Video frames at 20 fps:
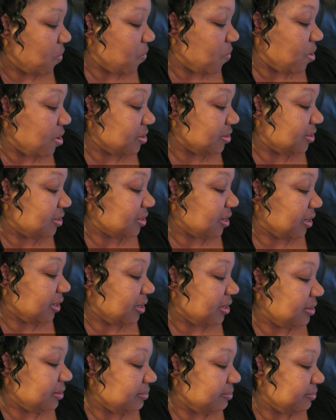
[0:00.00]
One
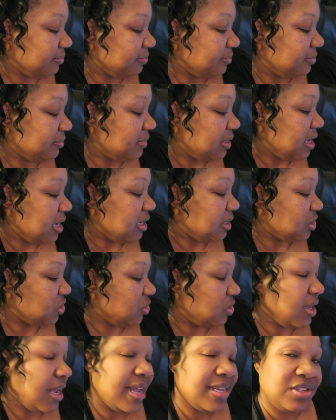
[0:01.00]
second. So
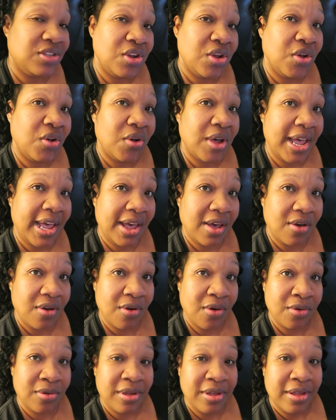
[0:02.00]
you guys know
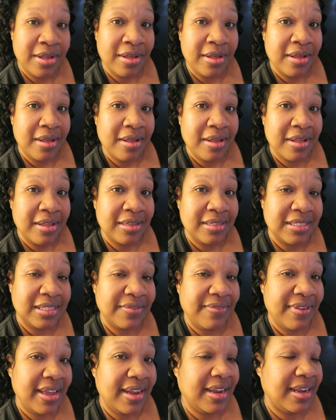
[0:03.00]
how
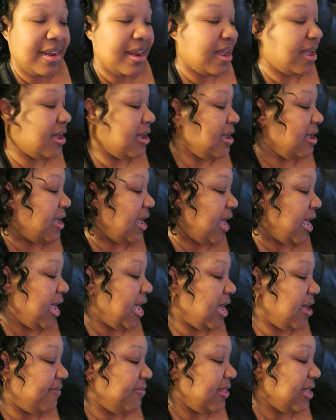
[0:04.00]
Savannah and I
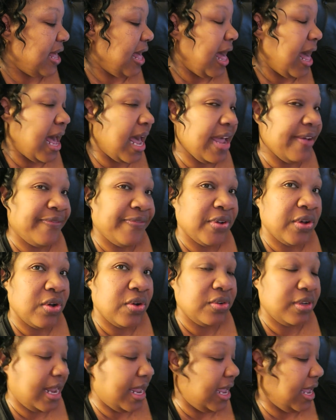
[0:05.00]
have the
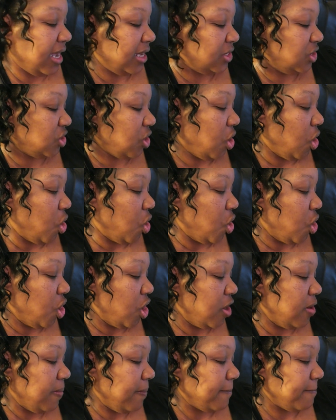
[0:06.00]
iPhone
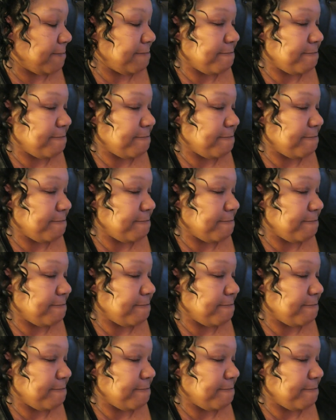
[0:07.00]
XR.